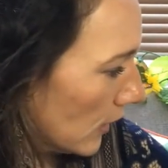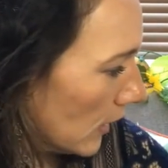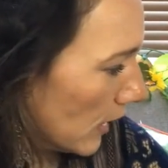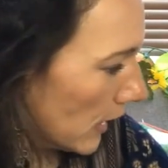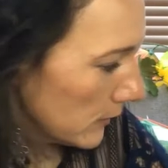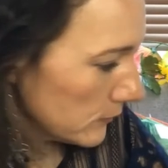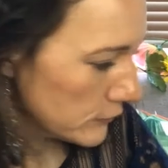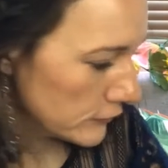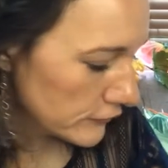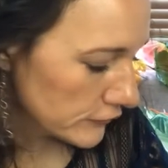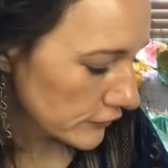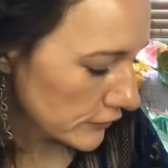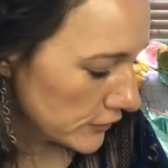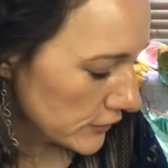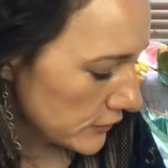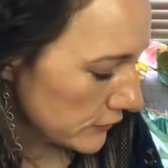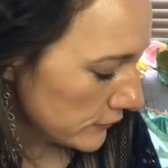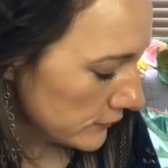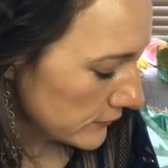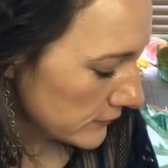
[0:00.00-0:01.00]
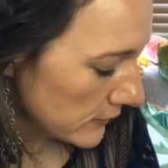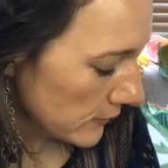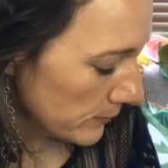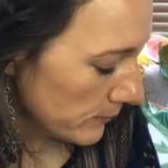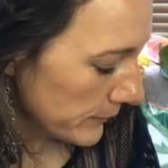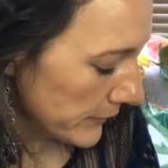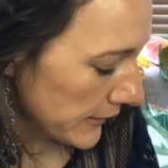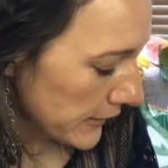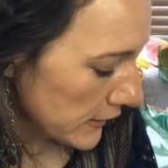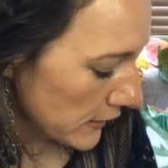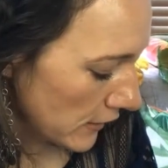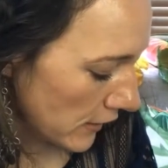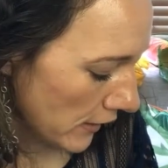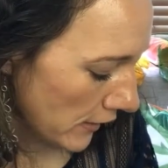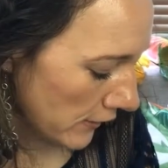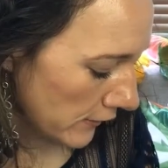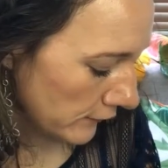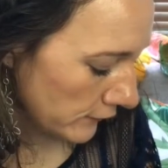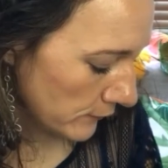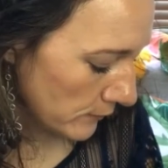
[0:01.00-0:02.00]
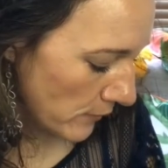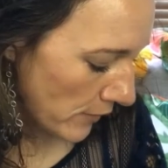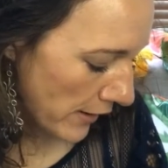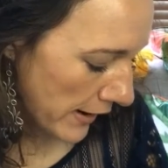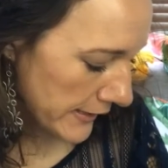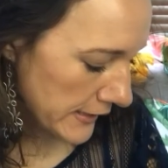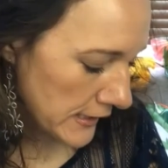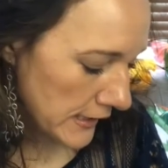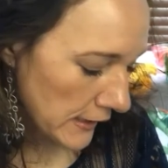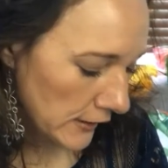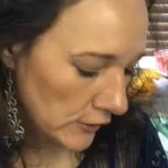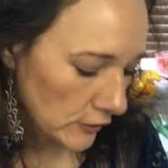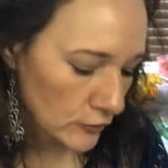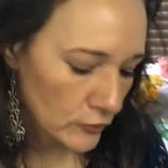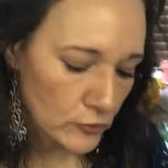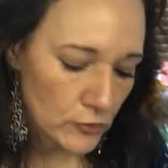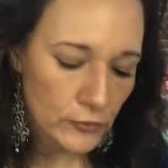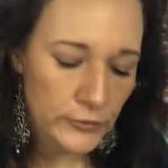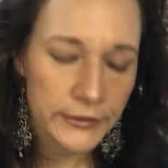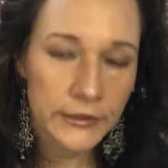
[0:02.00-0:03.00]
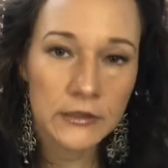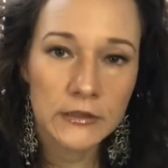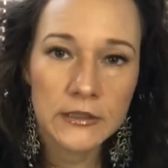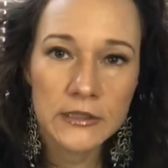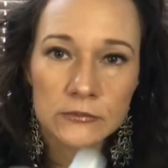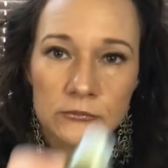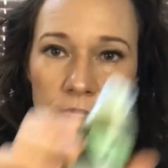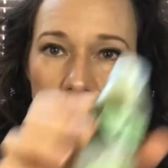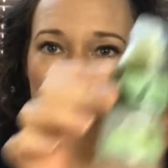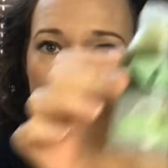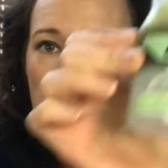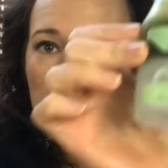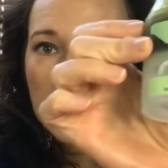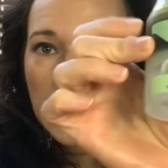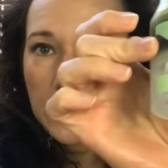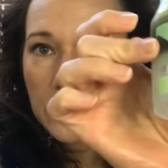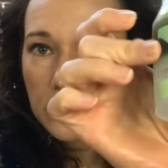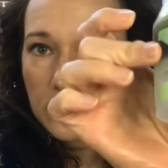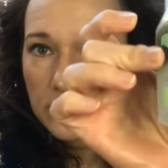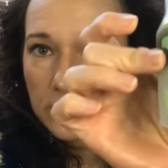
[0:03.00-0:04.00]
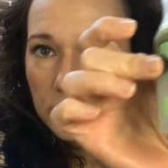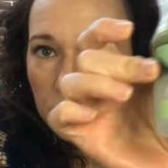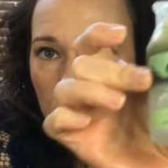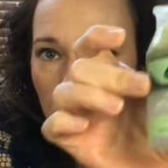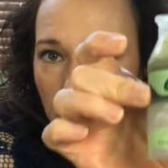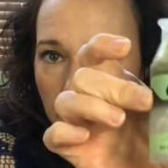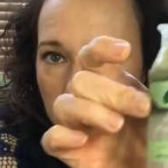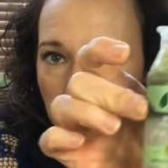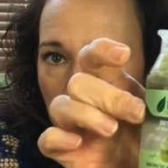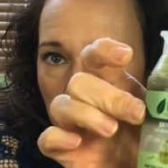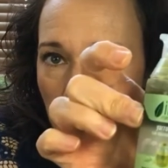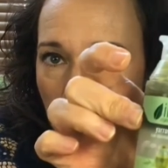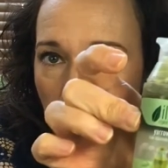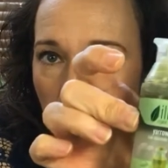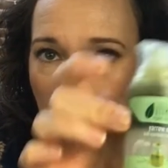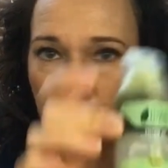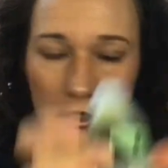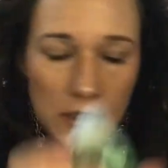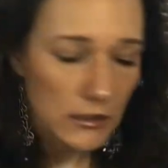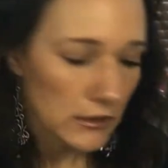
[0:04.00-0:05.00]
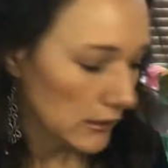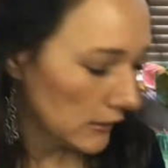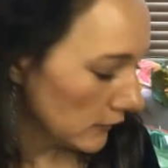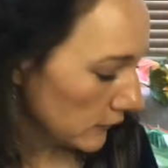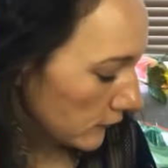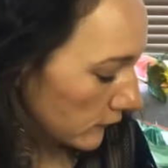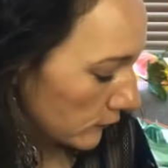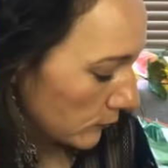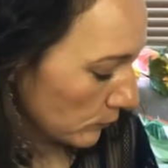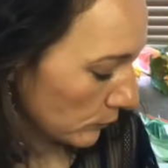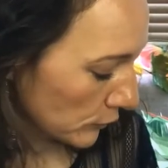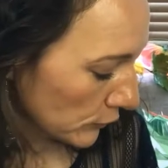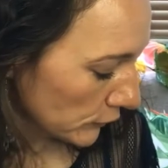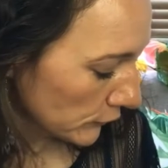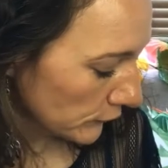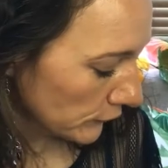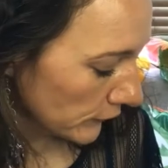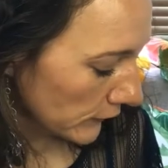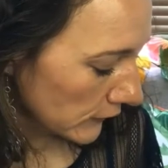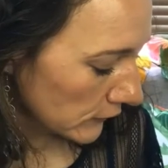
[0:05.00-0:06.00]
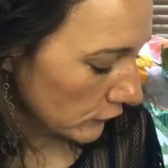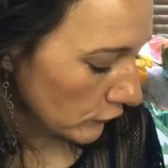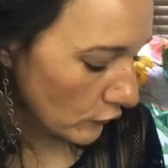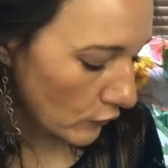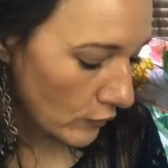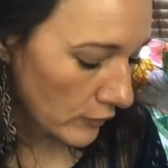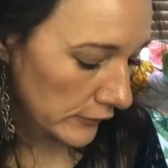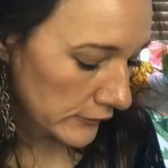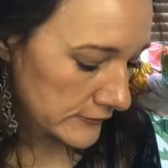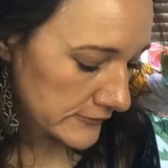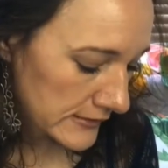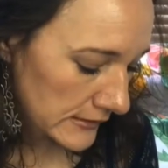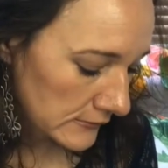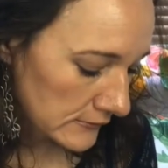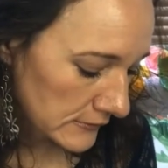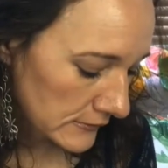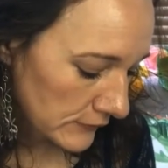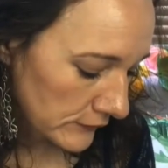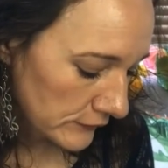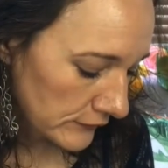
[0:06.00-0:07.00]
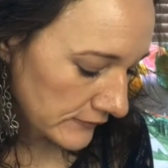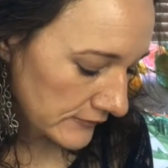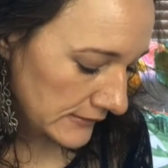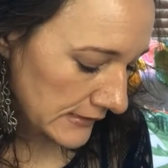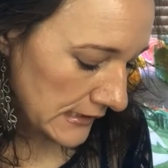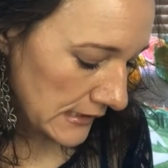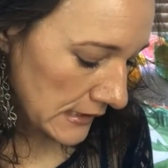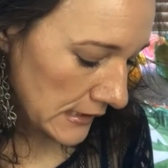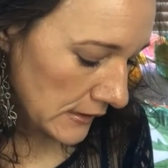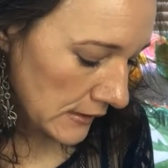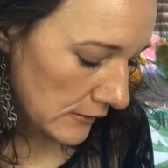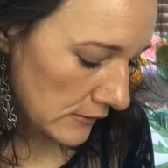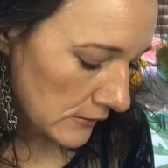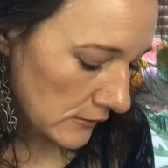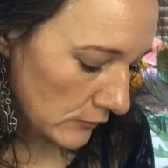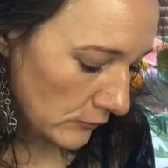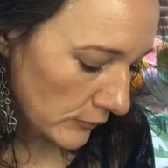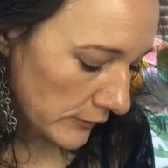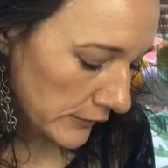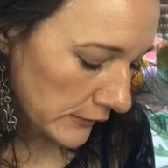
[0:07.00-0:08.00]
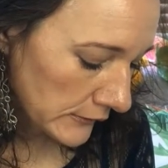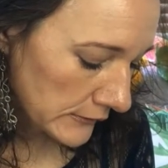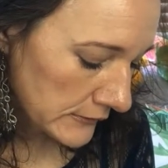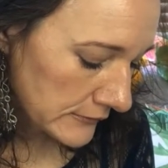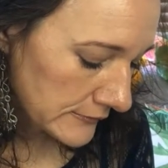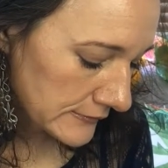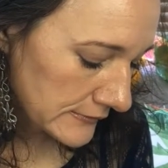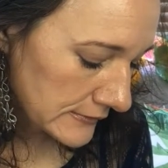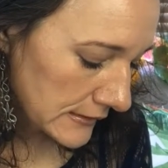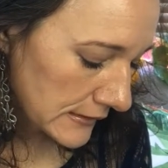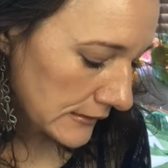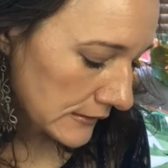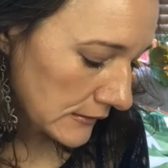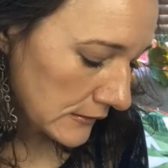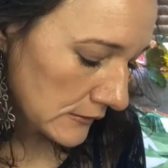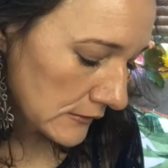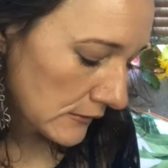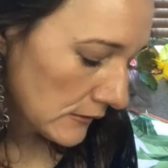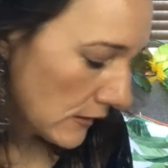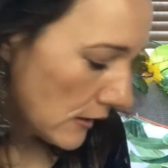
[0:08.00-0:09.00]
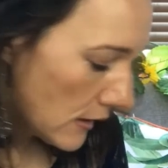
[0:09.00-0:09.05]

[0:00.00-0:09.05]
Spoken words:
I'm just going to use a bit of my yarrow oil. I really like this oil. It's perfect for sensitive skin, oily skin,